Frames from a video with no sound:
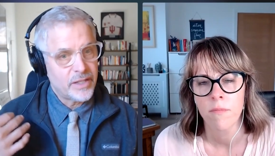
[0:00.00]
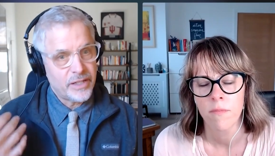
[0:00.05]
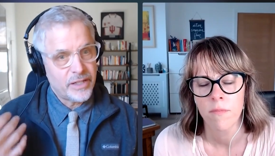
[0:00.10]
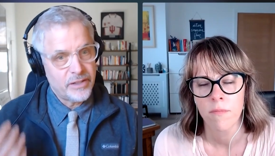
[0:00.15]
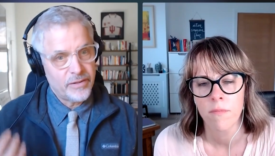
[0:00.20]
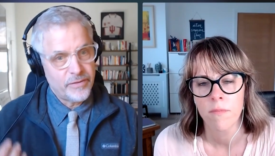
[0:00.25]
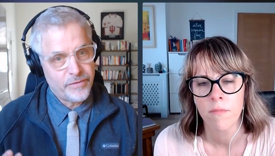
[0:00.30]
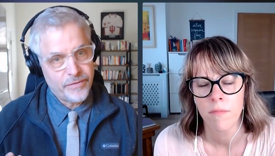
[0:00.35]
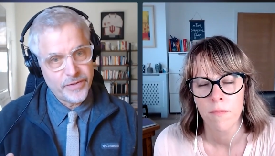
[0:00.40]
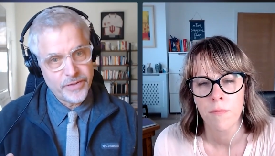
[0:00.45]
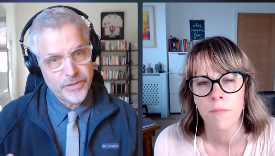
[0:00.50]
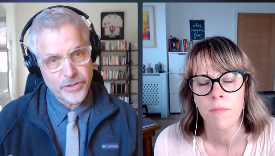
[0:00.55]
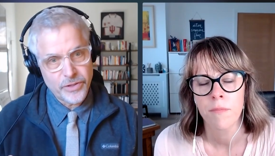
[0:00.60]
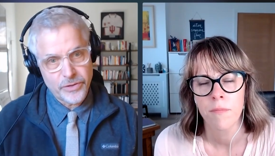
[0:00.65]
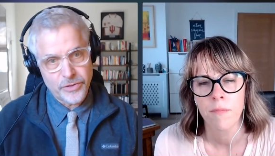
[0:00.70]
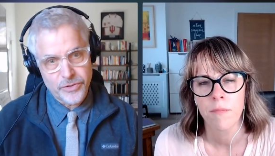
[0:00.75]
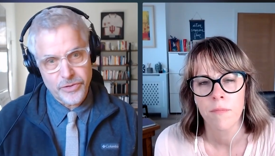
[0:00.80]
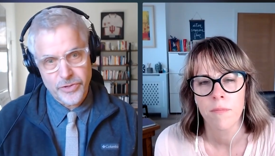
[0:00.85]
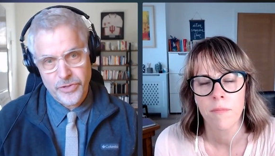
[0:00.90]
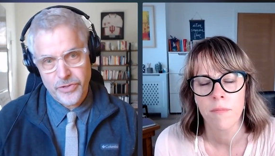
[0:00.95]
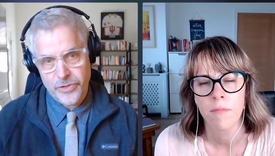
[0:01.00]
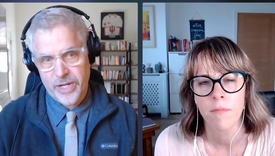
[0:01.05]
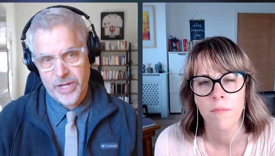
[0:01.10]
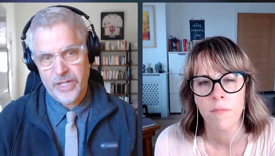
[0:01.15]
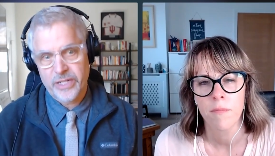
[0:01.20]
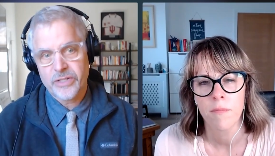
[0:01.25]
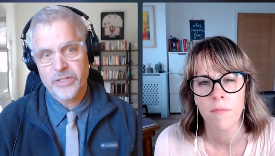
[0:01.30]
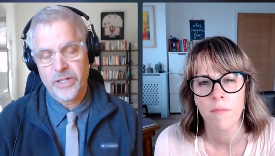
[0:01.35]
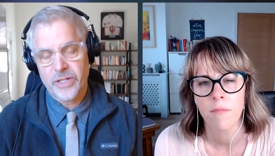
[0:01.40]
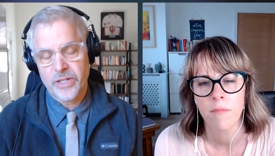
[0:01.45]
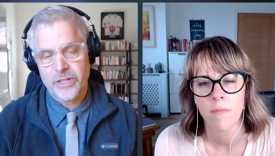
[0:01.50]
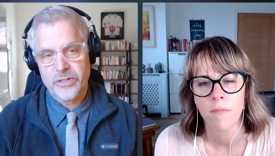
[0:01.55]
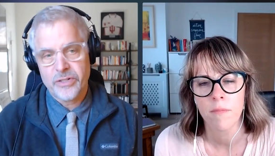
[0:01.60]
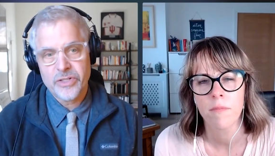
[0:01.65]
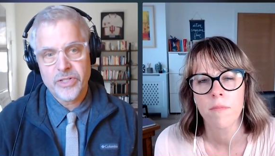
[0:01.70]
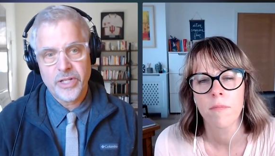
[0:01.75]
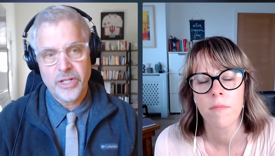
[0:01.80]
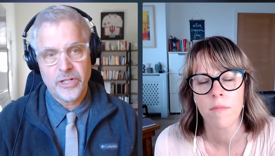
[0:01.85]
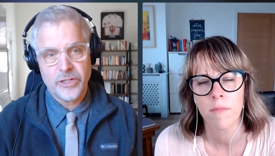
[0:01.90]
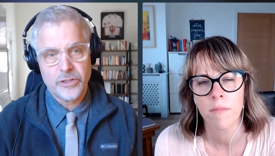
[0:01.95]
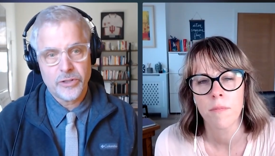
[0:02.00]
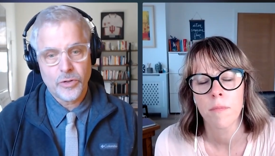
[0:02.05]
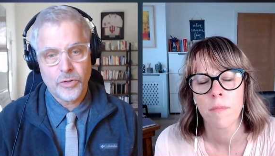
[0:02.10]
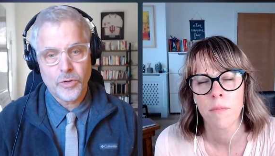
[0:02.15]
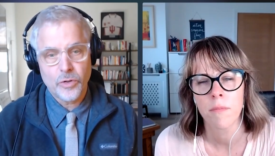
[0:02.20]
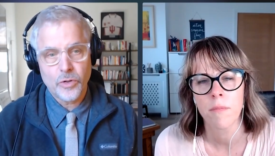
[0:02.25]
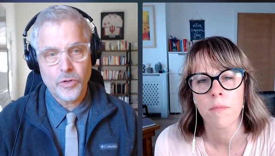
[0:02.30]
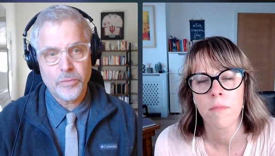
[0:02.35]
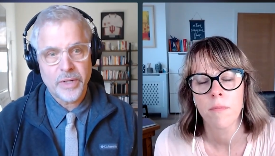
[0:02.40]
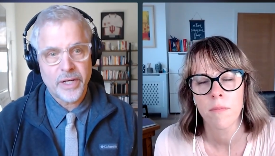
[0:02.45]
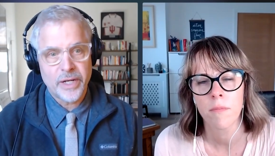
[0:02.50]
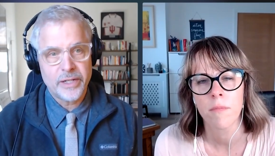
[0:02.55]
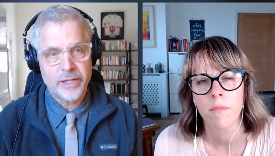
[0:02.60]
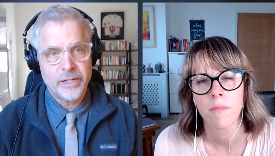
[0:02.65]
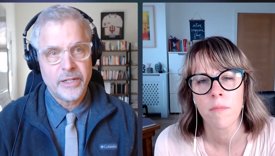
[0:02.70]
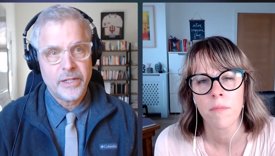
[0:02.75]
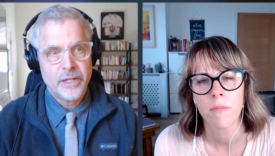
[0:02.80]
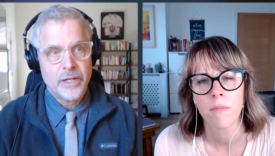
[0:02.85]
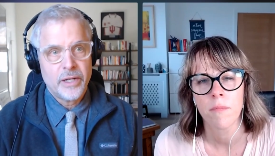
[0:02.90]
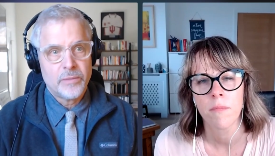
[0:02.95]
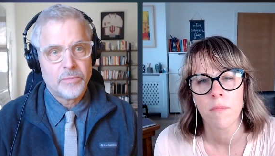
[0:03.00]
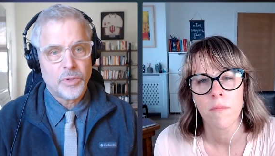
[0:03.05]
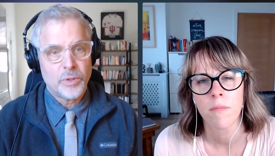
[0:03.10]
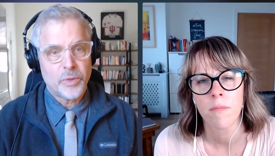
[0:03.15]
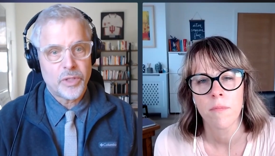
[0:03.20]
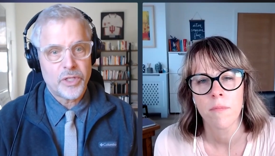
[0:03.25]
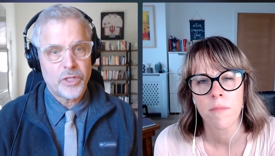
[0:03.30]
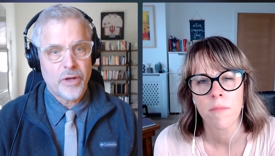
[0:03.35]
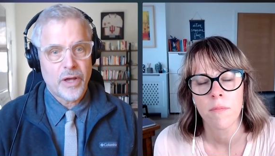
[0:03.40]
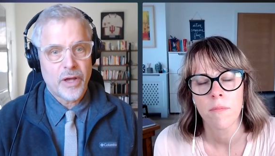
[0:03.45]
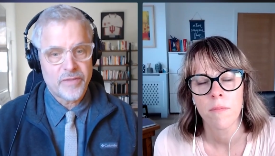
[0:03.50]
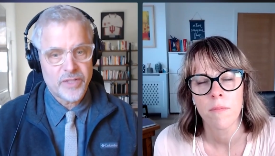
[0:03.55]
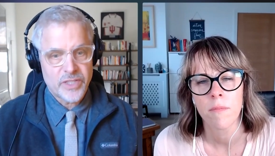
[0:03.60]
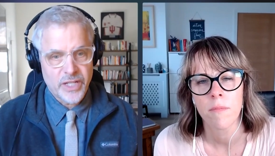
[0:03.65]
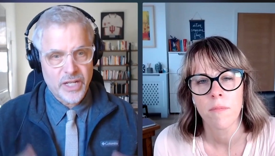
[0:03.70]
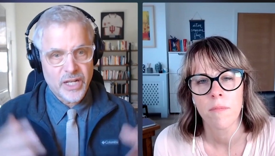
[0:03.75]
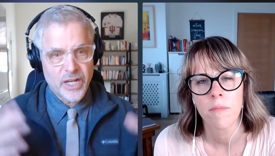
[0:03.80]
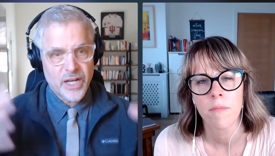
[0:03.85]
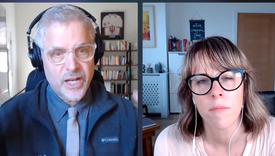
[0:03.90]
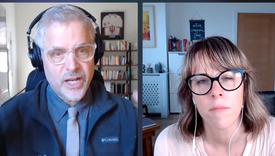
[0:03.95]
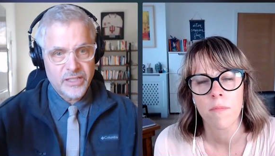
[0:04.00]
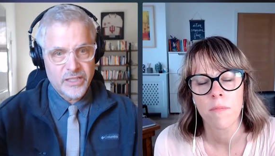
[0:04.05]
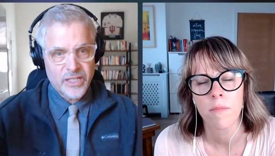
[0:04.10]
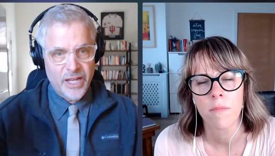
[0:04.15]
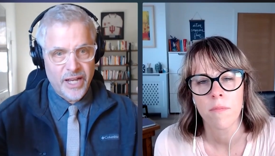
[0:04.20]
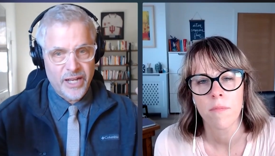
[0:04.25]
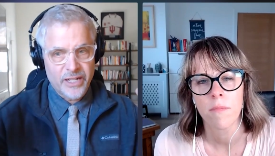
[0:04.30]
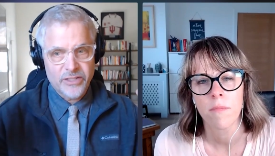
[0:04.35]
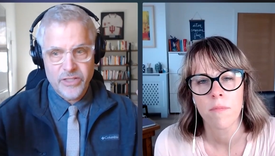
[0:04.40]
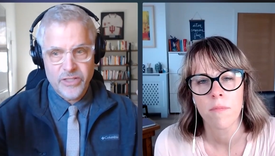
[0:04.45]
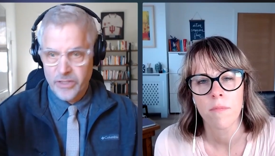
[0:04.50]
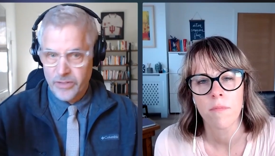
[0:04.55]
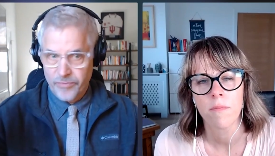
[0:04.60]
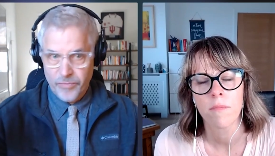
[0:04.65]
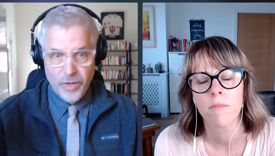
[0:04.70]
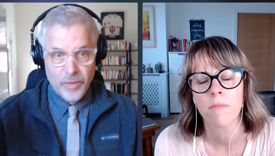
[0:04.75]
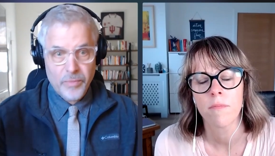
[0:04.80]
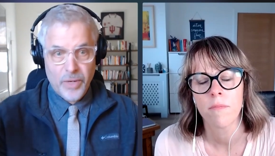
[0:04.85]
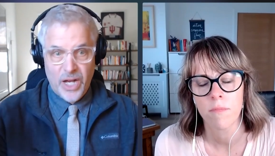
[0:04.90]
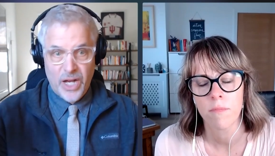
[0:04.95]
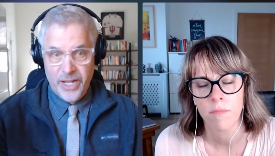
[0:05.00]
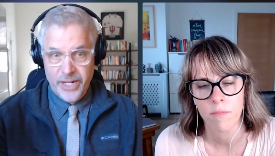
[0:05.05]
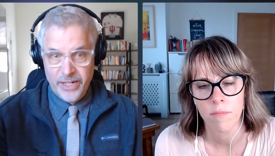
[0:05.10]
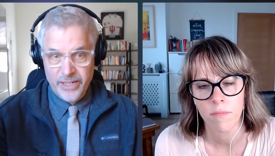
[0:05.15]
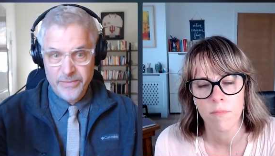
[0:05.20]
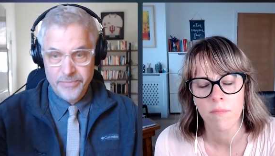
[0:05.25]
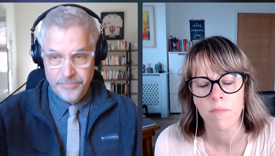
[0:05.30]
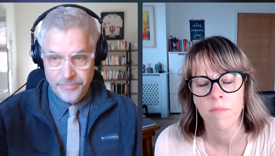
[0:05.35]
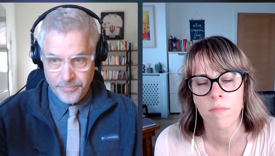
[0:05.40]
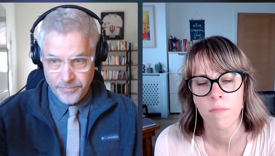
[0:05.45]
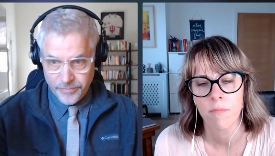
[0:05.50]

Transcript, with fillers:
Speaker 1: the kind of physical stress that you see in a coal mine, but what you have is a context, a mine,